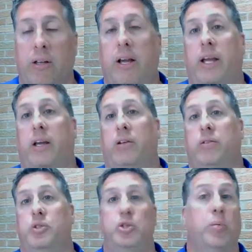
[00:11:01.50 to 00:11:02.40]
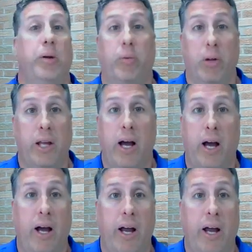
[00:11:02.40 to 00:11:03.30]
like jumping really
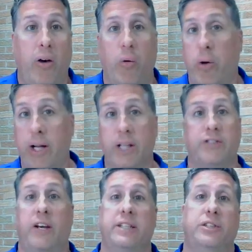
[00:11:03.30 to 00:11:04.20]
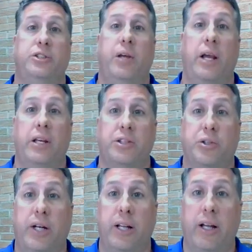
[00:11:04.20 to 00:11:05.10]
high or running as fast as you can in a
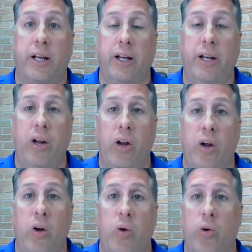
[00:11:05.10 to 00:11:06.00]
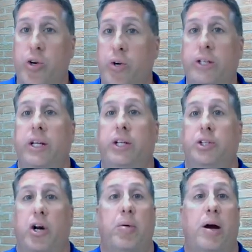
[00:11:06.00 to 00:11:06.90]
straight line or directing a
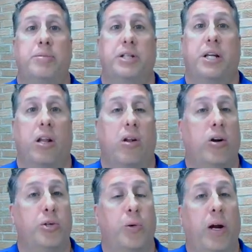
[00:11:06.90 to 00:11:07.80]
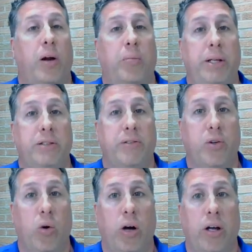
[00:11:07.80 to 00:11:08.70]
sharp object at a large round piece of
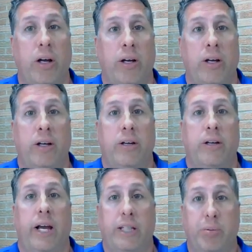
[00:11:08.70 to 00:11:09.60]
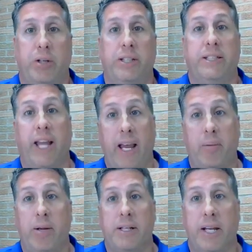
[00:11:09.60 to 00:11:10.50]
cork, expertise
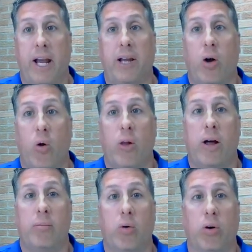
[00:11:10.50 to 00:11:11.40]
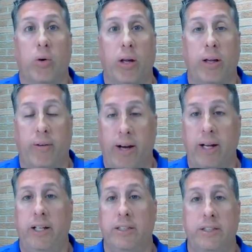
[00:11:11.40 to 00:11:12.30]
can be attained a whole lot more quickly,
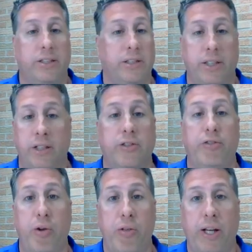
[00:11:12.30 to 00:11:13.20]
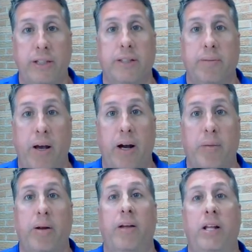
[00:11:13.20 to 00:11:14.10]
right? He's just listing there's a few things that
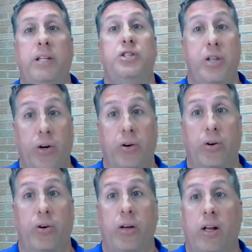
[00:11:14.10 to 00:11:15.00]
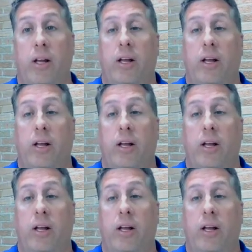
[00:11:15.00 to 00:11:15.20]
matter, but in general,